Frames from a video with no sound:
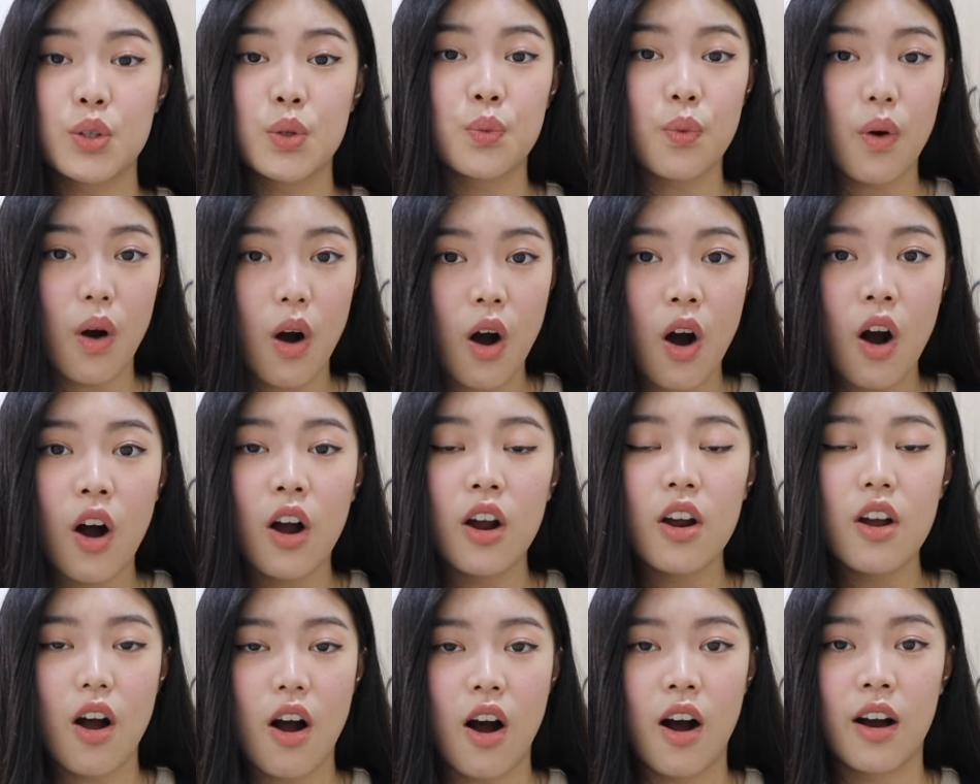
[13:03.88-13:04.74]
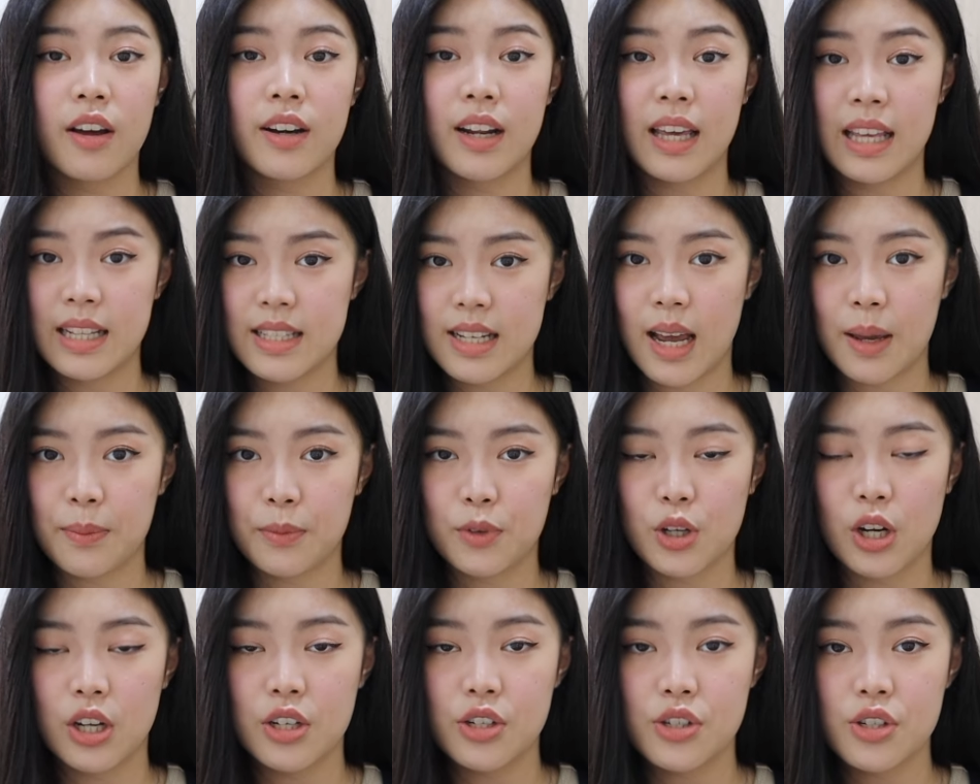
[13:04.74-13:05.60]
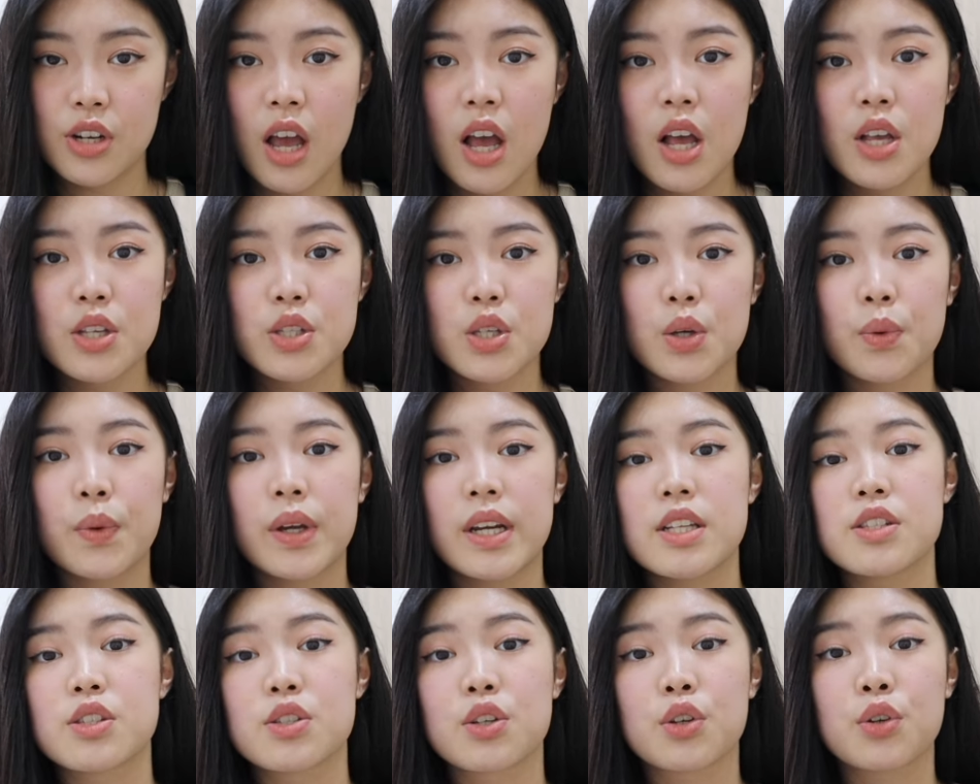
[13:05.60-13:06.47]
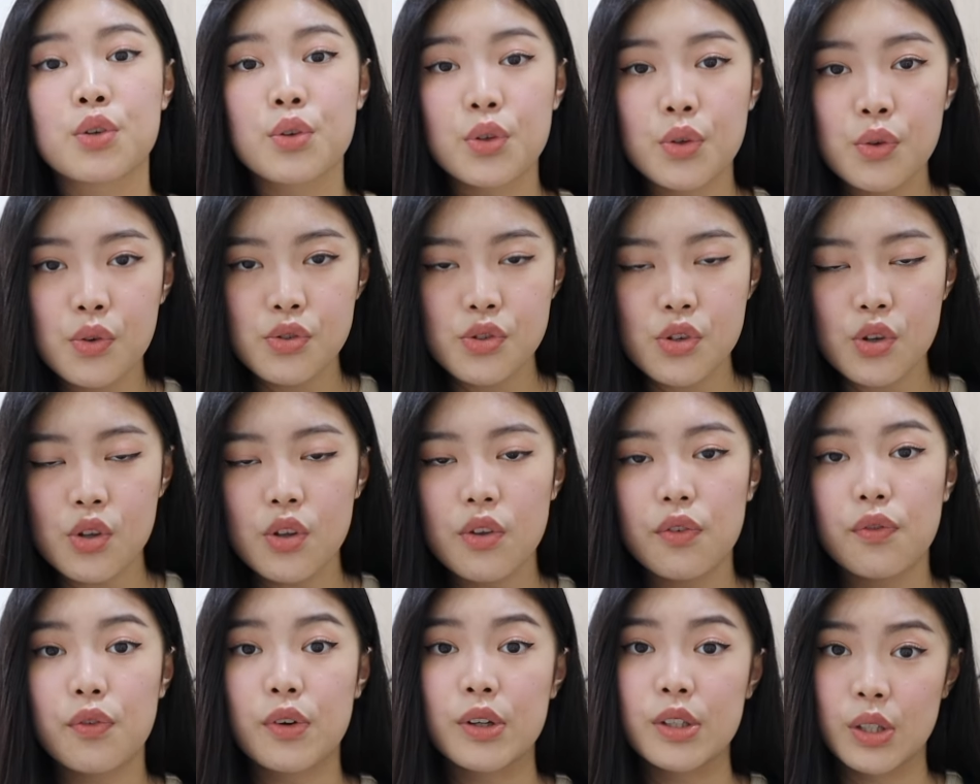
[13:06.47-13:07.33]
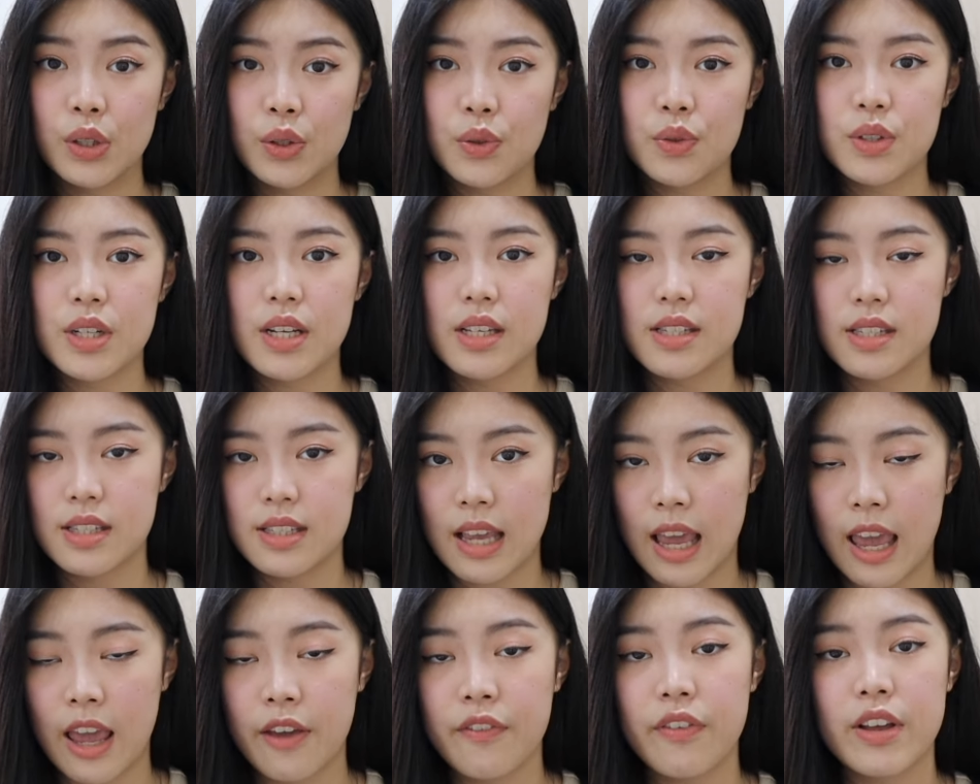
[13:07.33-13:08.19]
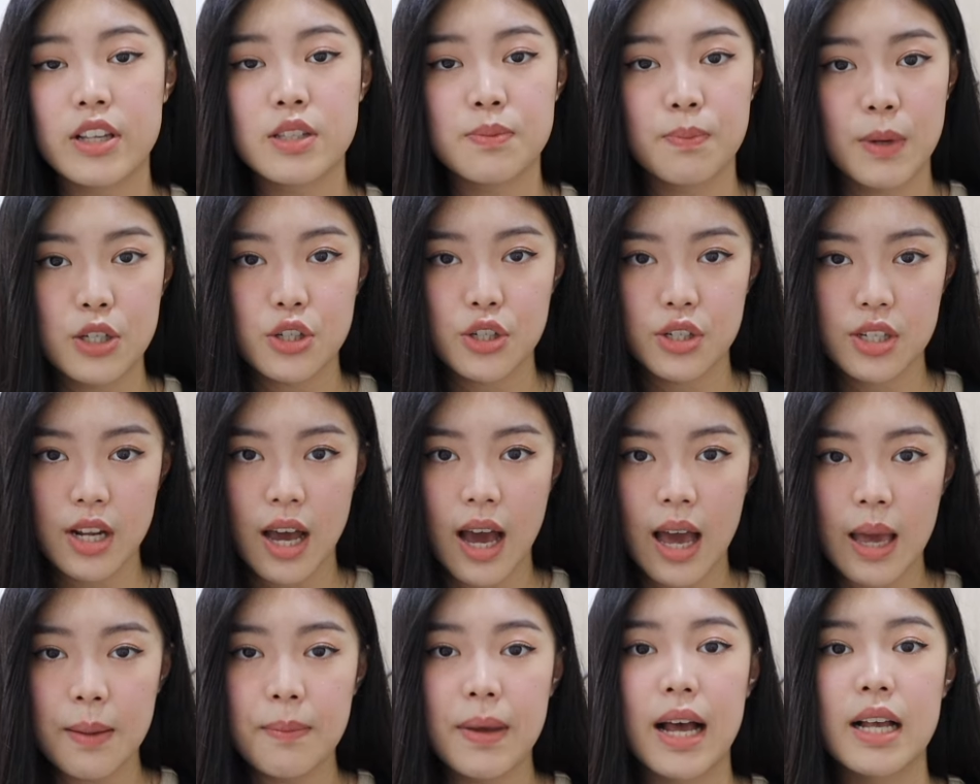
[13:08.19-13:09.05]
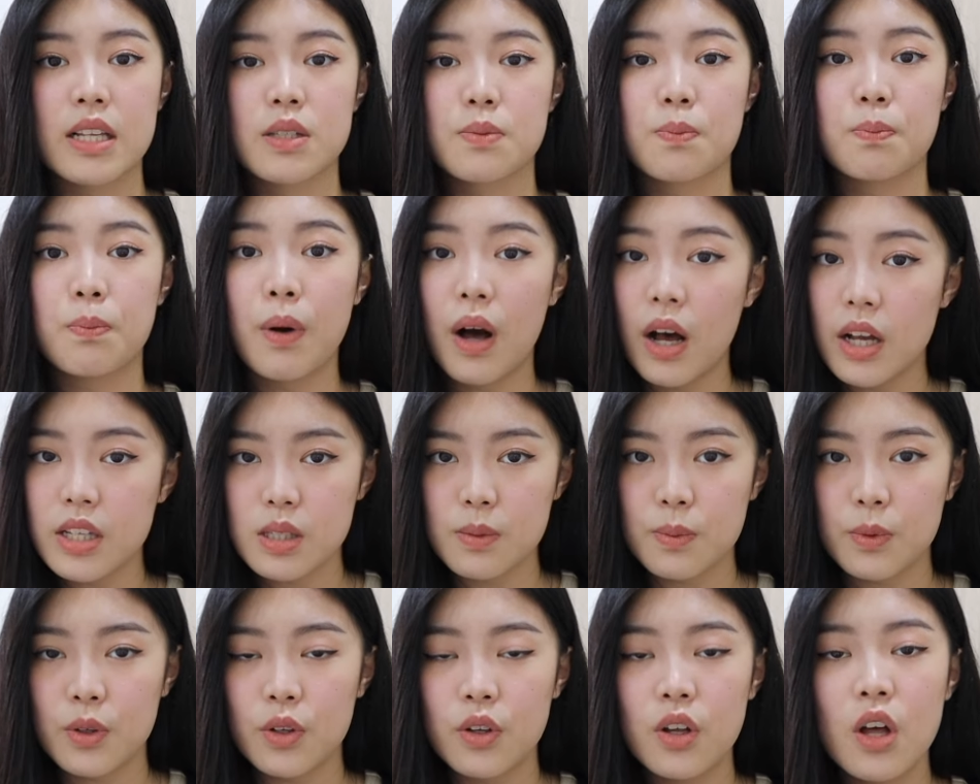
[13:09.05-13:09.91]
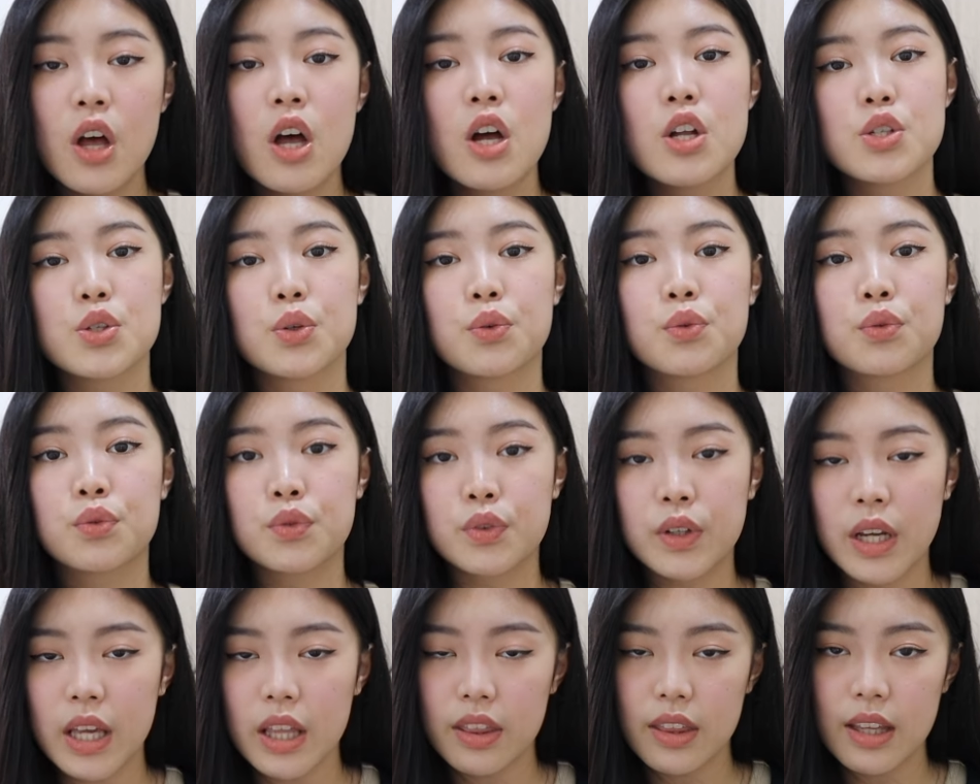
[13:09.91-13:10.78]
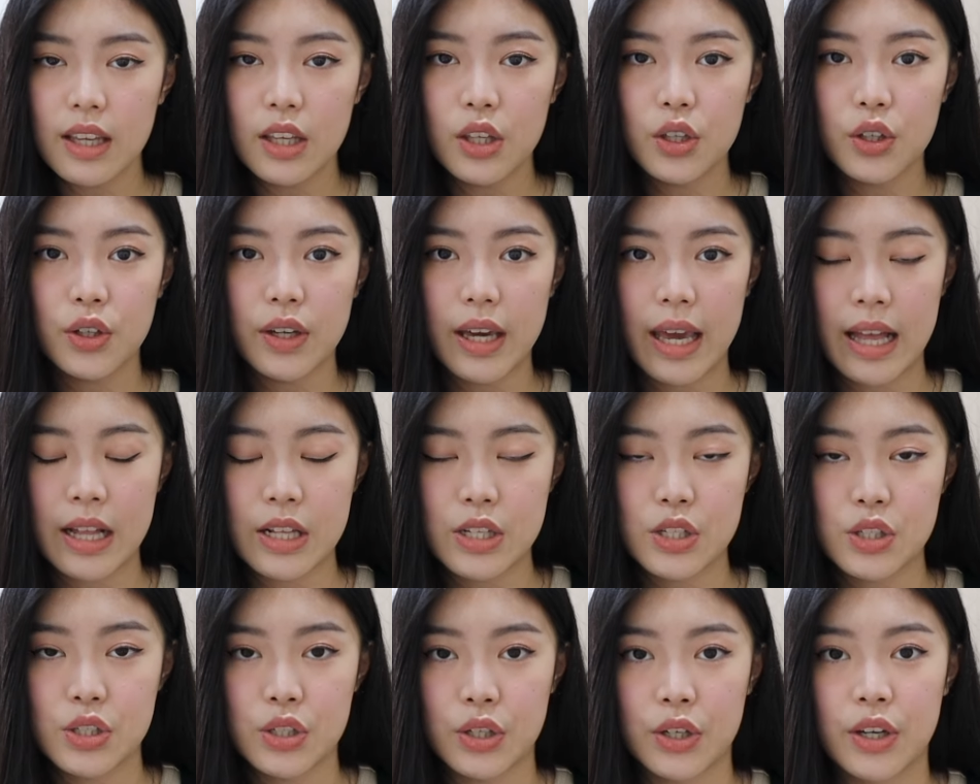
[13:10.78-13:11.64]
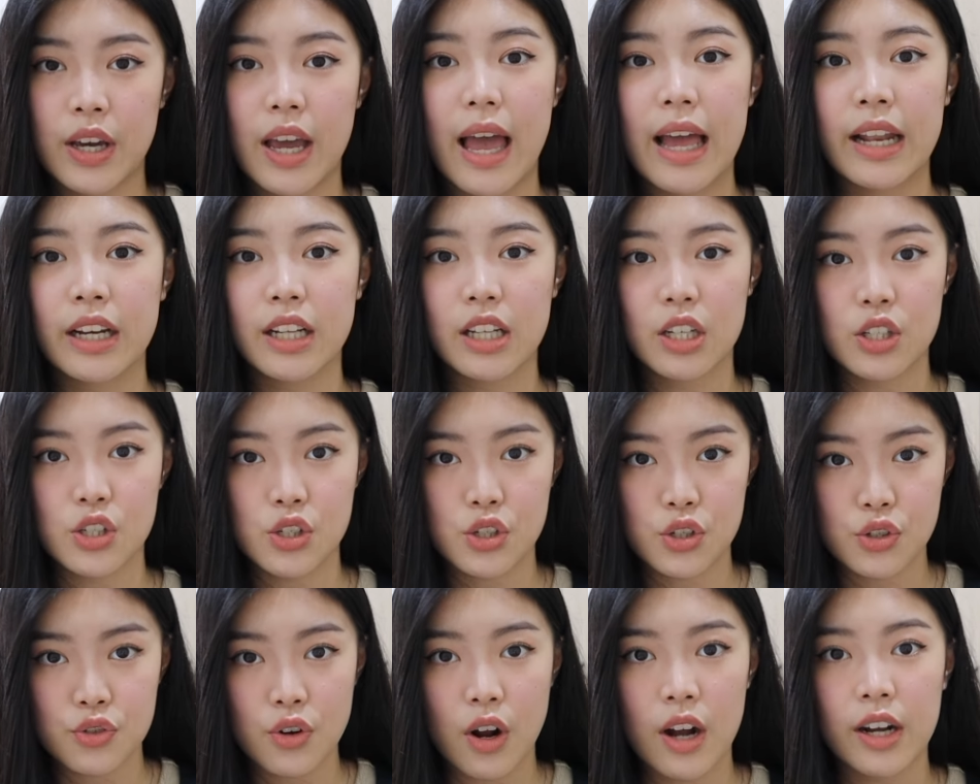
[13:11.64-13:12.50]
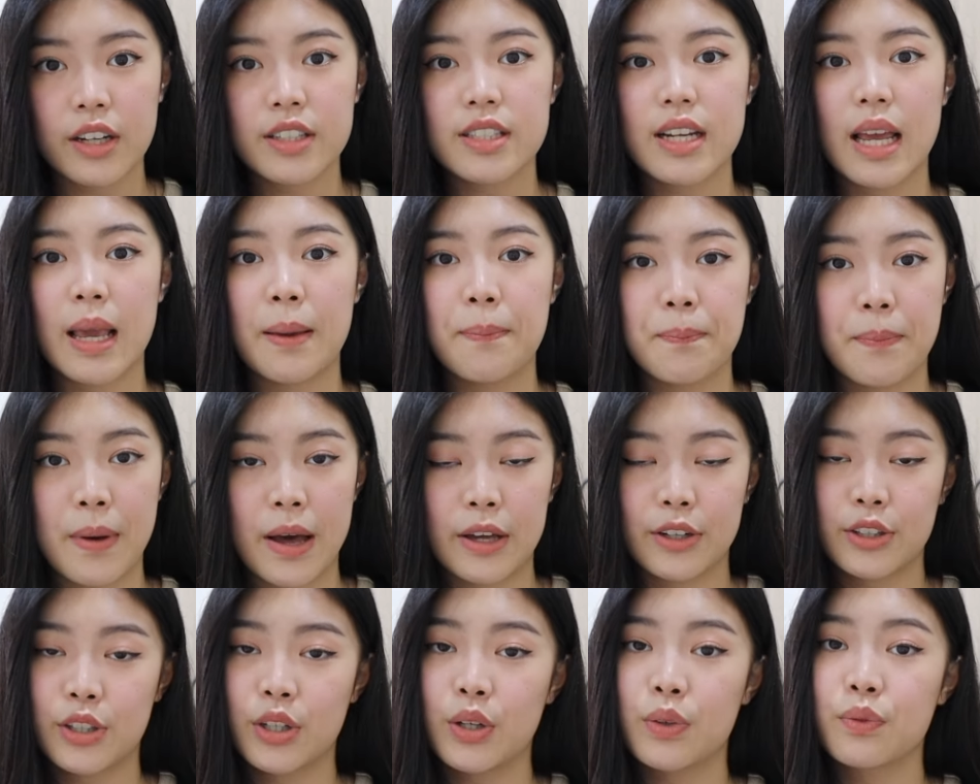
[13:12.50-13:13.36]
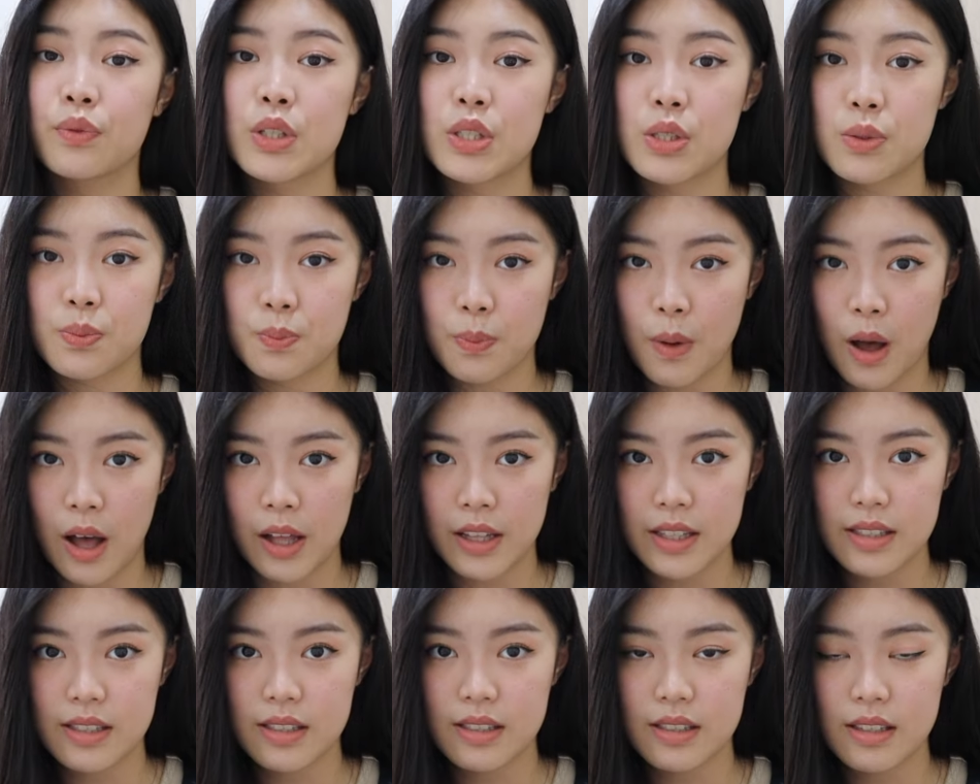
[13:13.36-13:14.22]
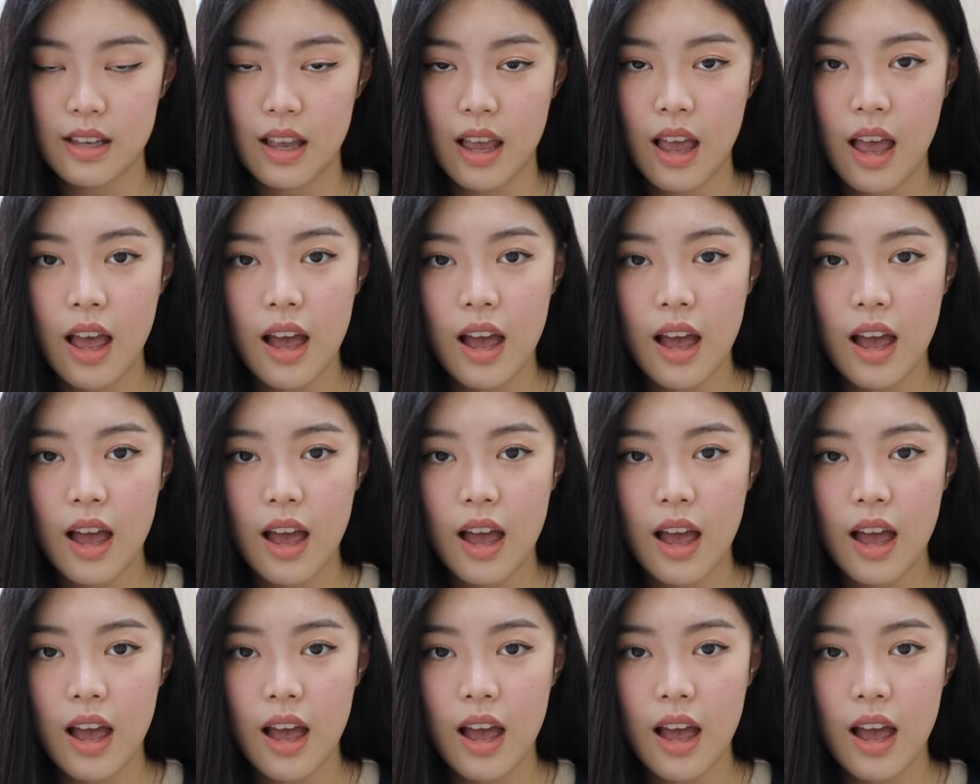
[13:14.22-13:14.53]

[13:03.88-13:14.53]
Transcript: you are on a time crunch. So it is crucial for you to save as much time as possible to rethink your answer and construct a better response.